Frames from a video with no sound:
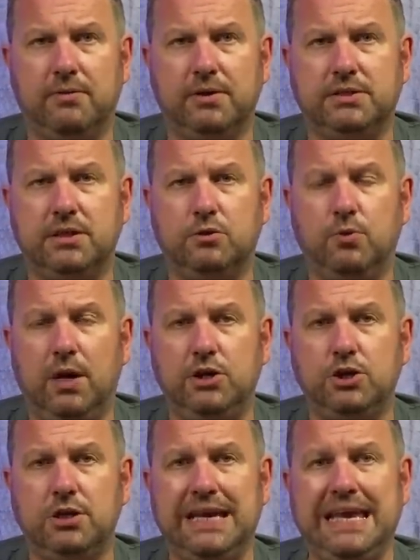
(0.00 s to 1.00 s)
the
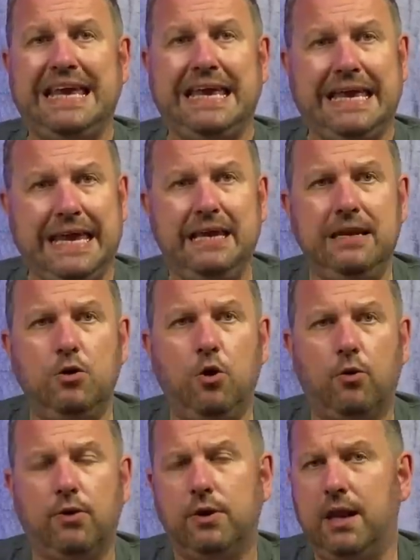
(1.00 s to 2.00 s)
situation in
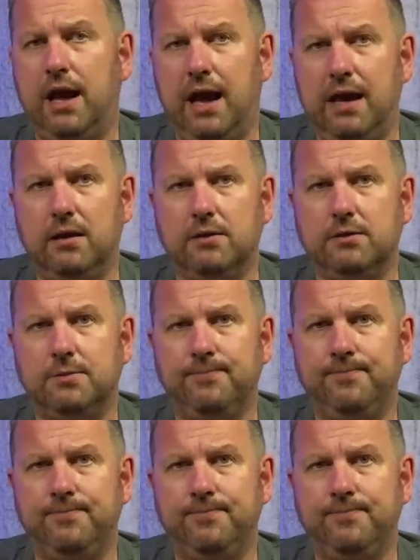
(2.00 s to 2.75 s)
Northern Ireland.